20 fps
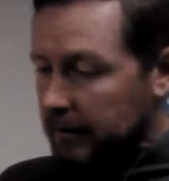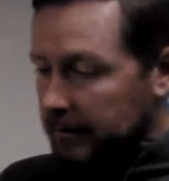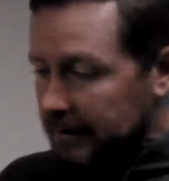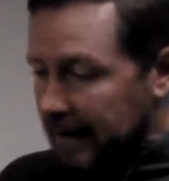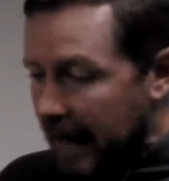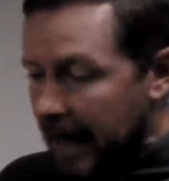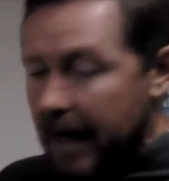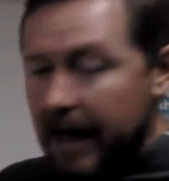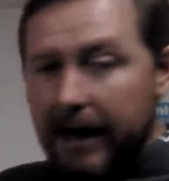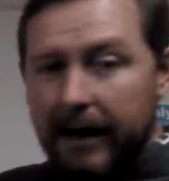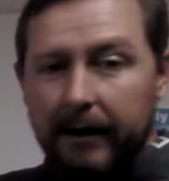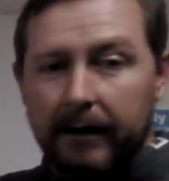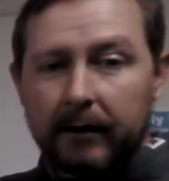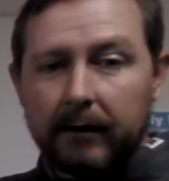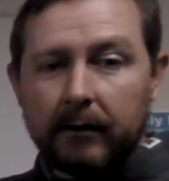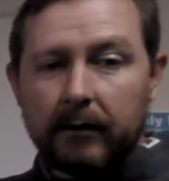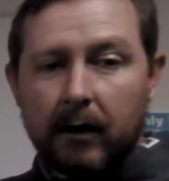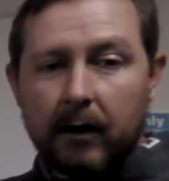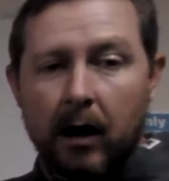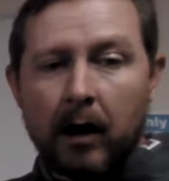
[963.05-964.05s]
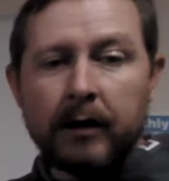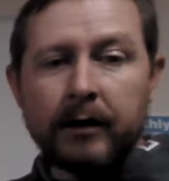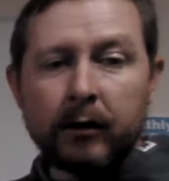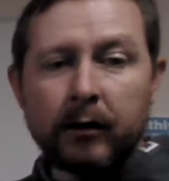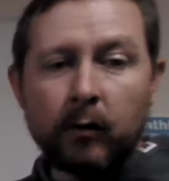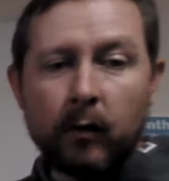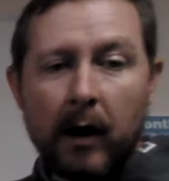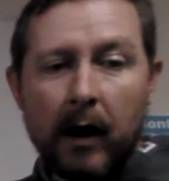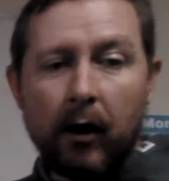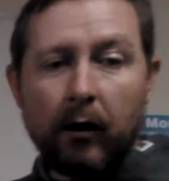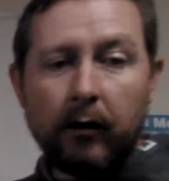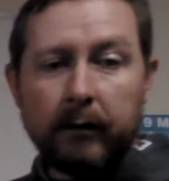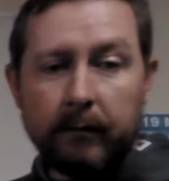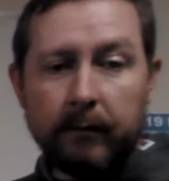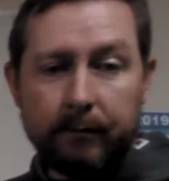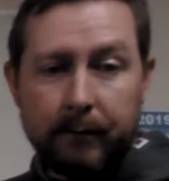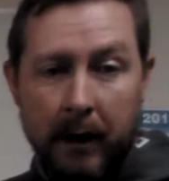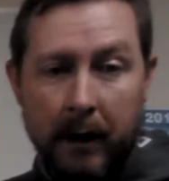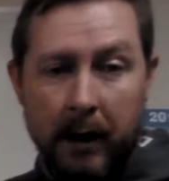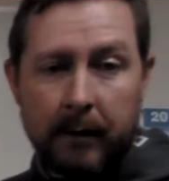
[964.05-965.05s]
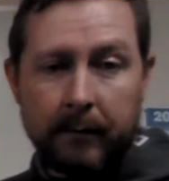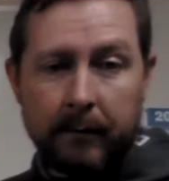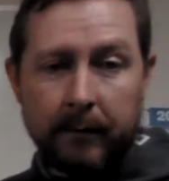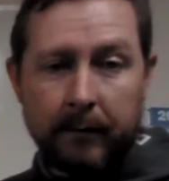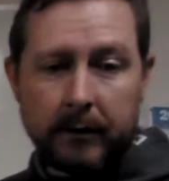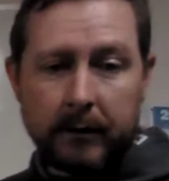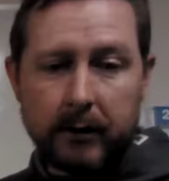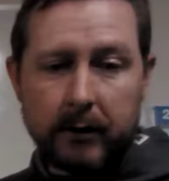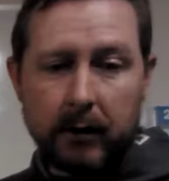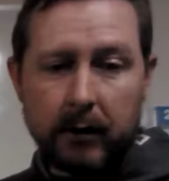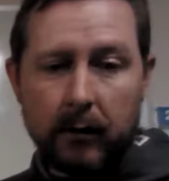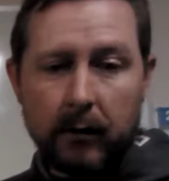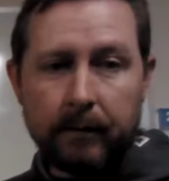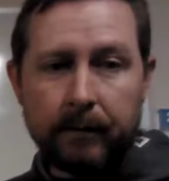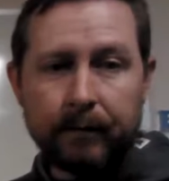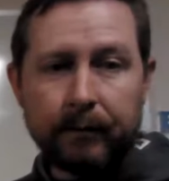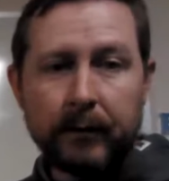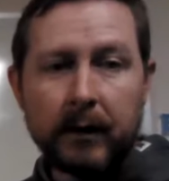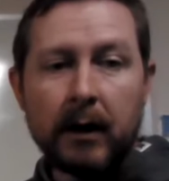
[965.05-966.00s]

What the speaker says: tag on your well pump control.